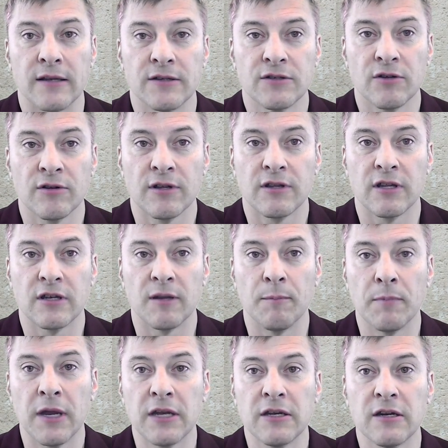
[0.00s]
so that the
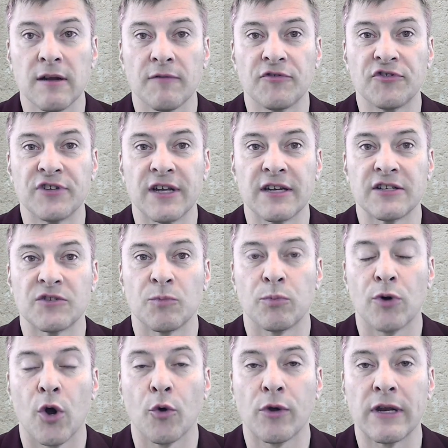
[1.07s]
dominion of sin is
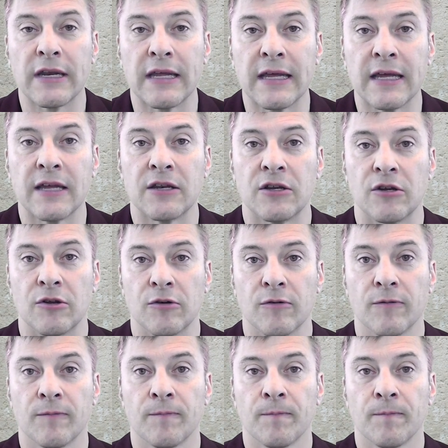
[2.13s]
broken in you.